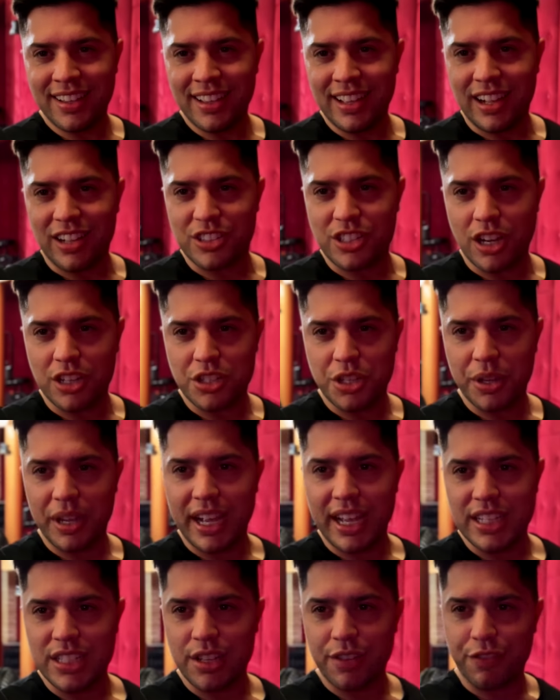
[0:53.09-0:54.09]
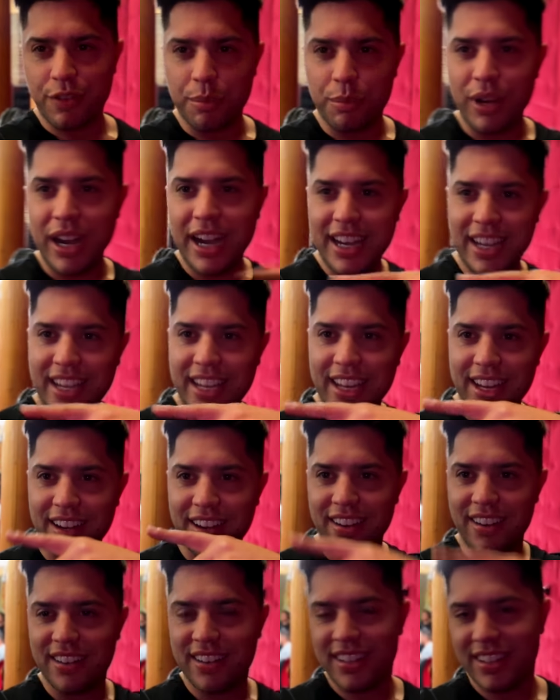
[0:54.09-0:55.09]
I'll talk to you guys from right
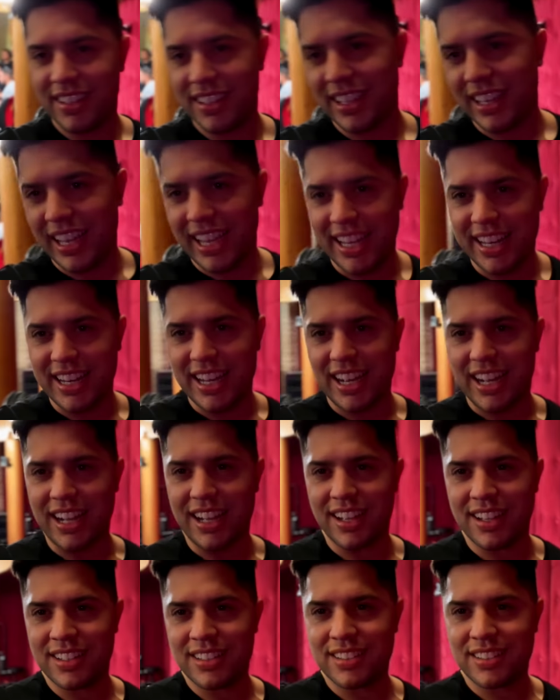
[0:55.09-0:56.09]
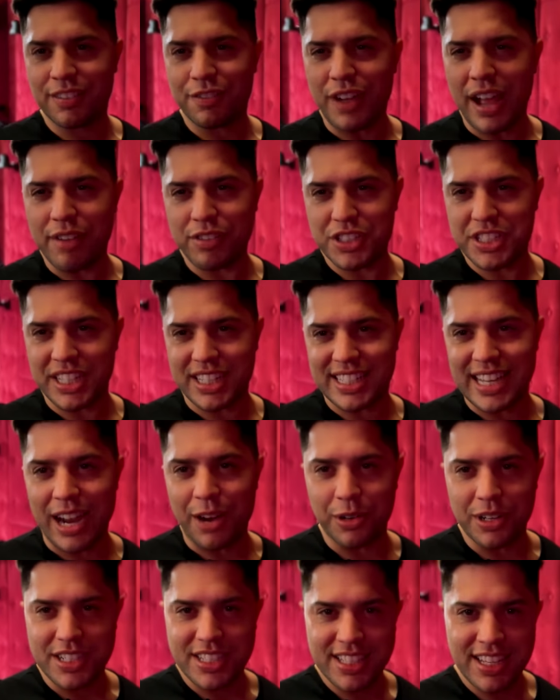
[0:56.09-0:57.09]
here in uh, five or six
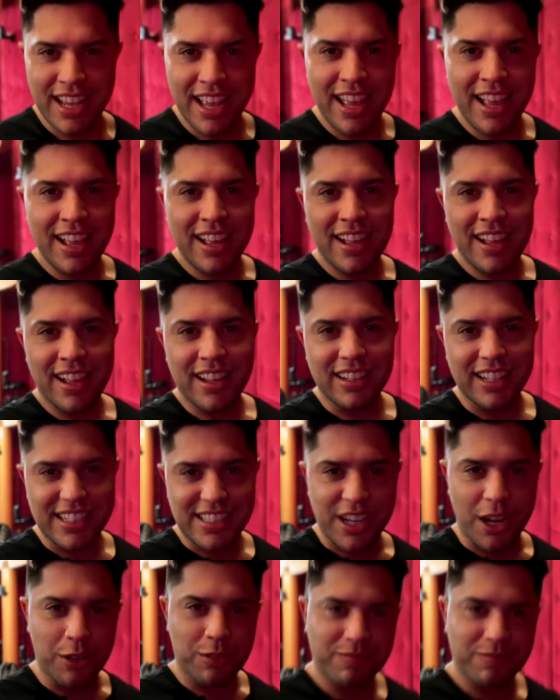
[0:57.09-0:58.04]
hours. Let's go.